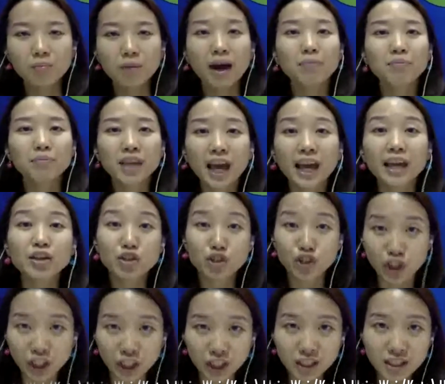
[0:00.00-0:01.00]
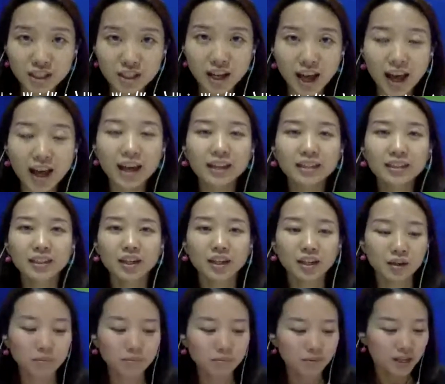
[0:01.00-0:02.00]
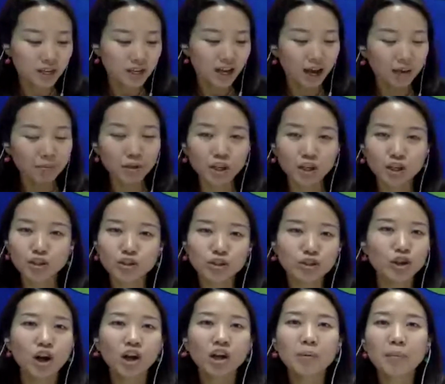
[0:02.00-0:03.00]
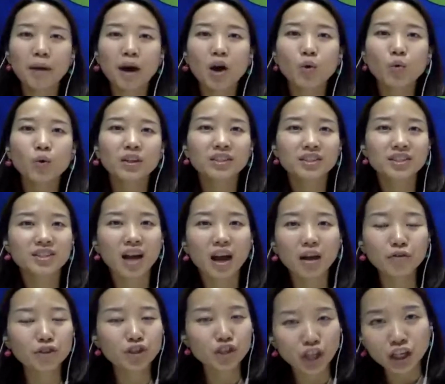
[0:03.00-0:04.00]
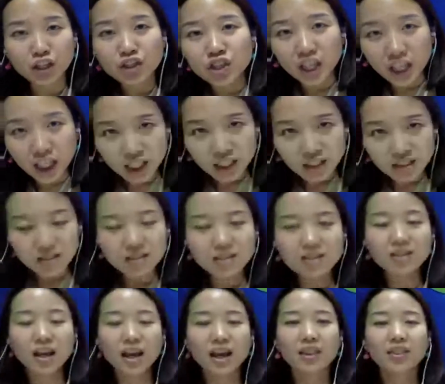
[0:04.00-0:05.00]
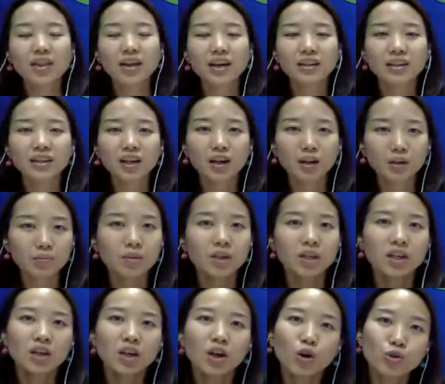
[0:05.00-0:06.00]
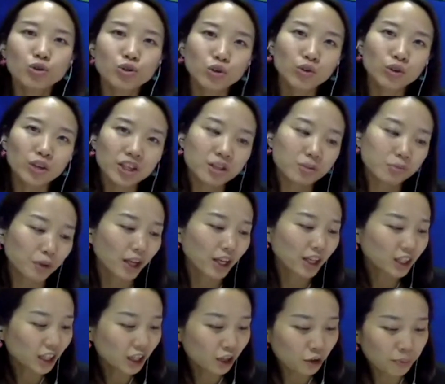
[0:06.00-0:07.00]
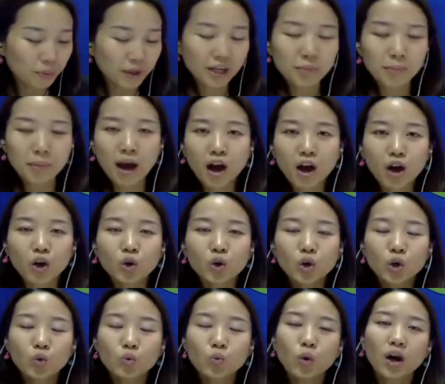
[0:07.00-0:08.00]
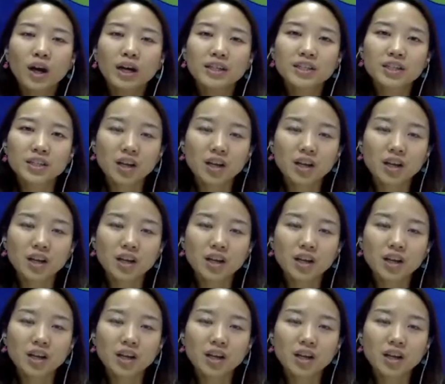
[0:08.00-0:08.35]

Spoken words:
I'm Kate Shi, and I'm here to talk about what Design for Change is, and then also explain a little bit about what